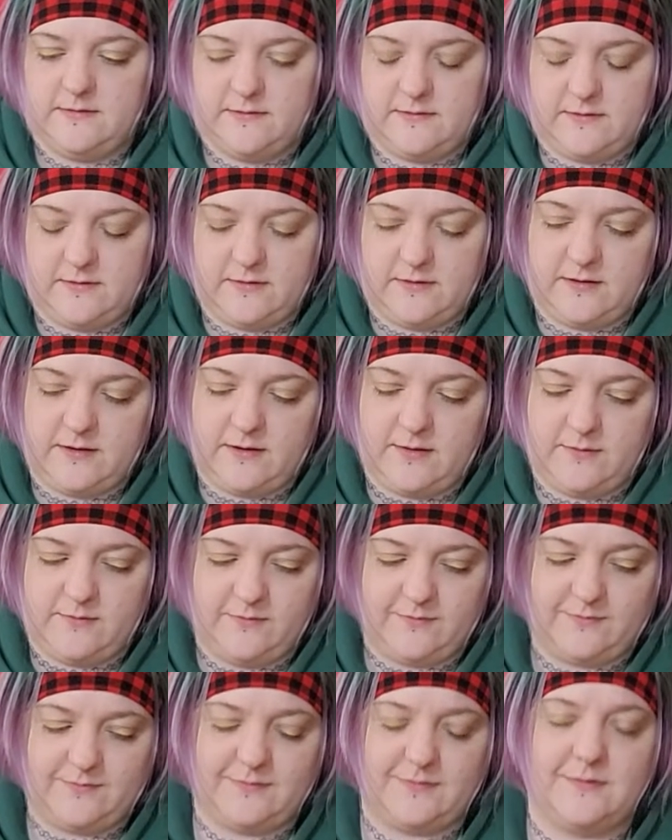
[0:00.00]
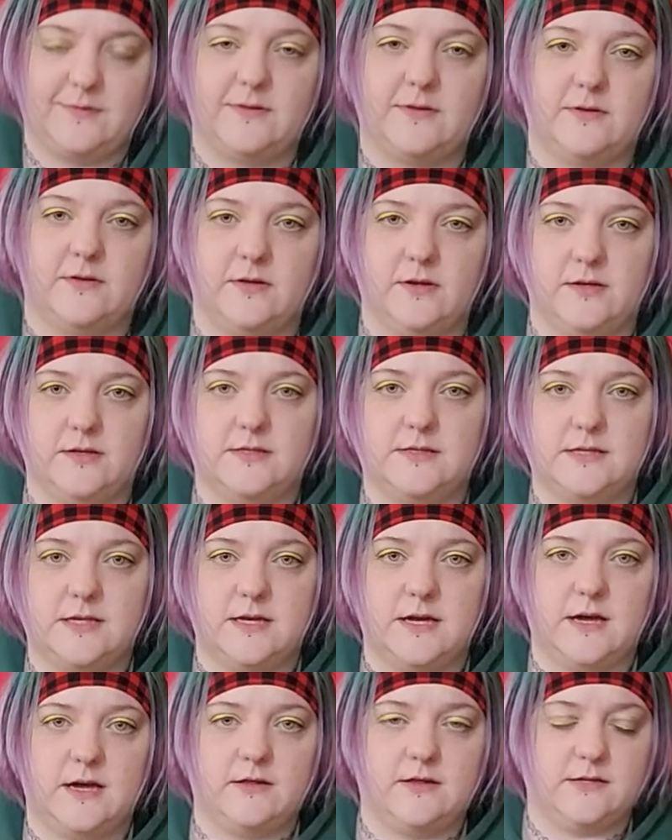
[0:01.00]
So I'm gonna see
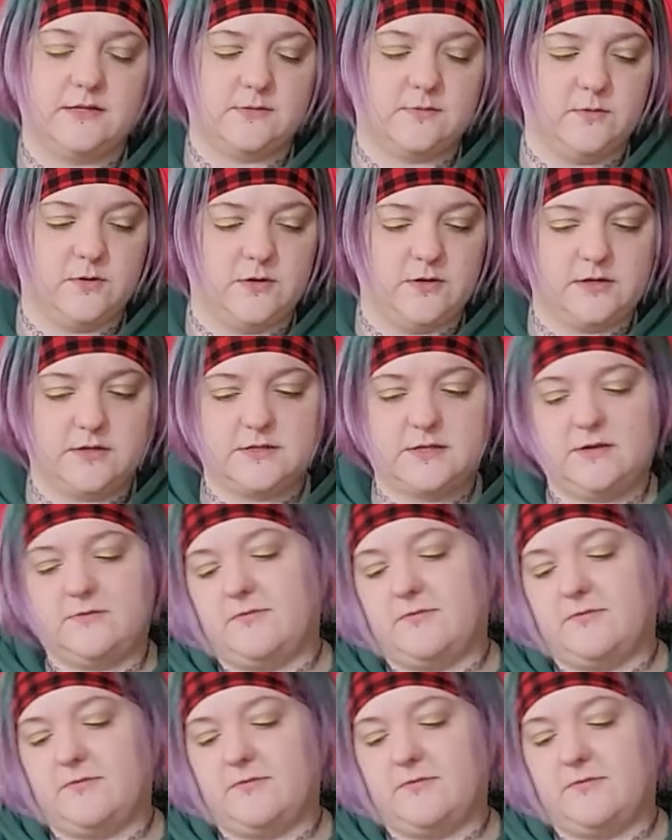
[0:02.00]
how this works.